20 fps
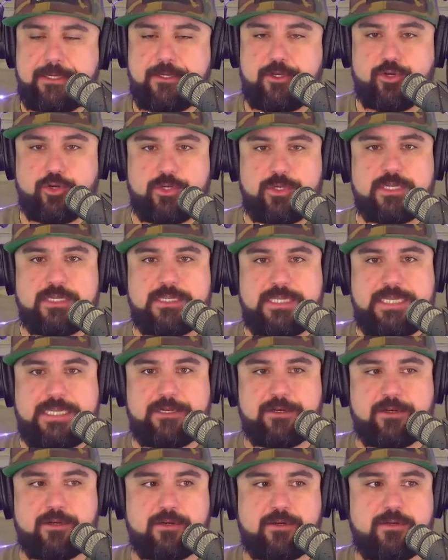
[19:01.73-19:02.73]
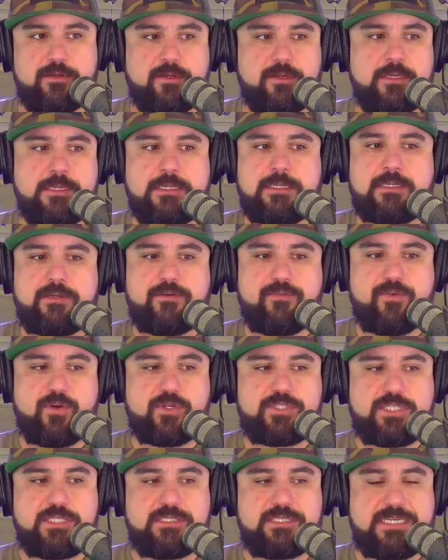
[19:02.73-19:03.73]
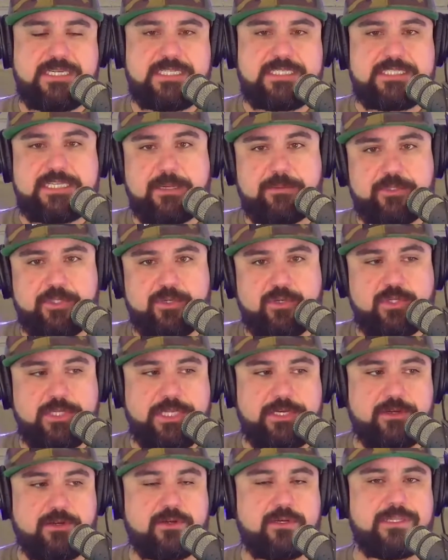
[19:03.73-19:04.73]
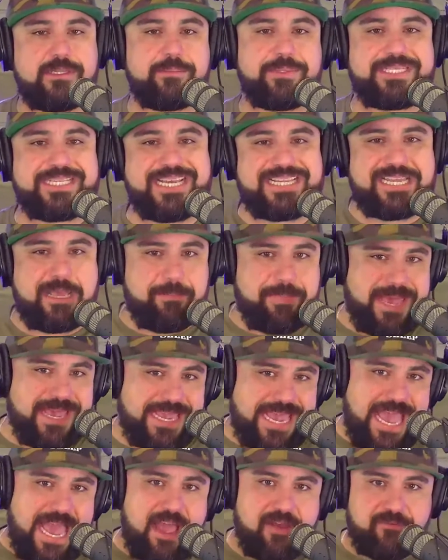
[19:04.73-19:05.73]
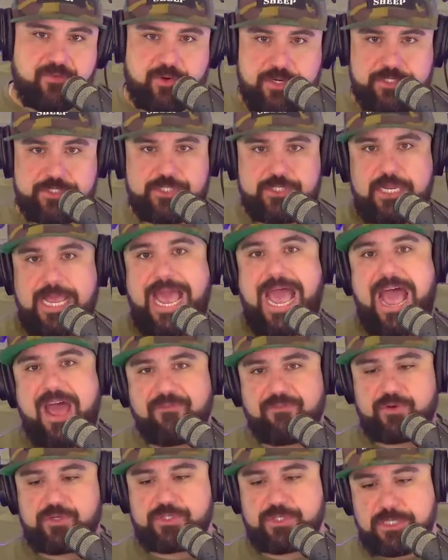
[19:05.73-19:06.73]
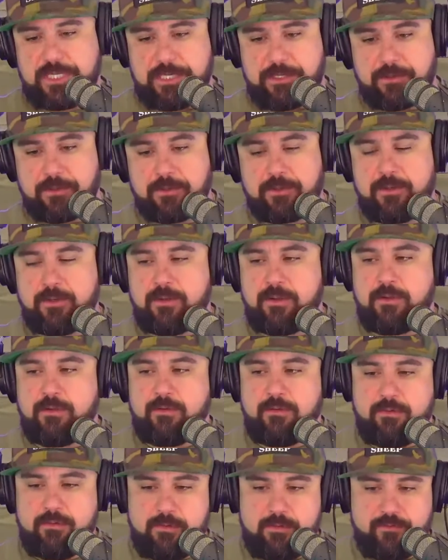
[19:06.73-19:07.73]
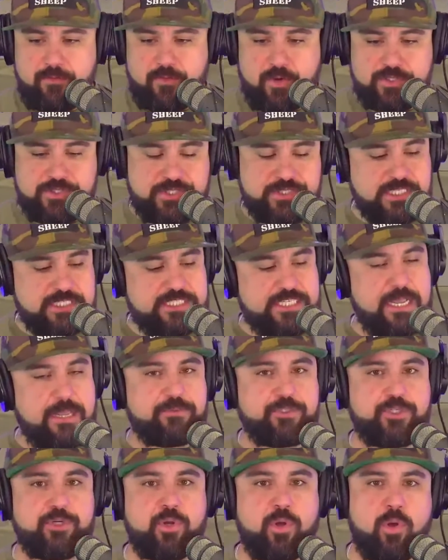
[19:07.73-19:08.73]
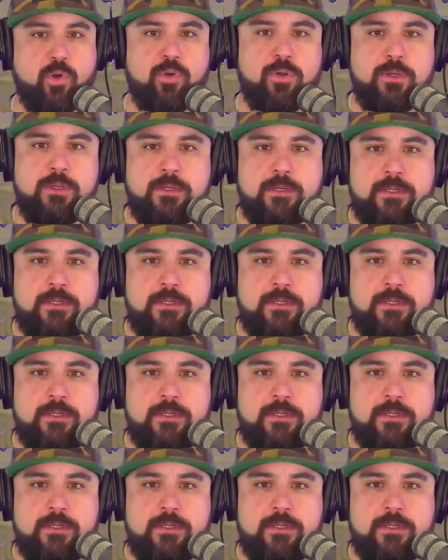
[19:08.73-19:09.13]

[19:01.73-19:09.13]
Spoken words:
good leader versus an exceptional leader, let me take that back, average leader versus exceptional,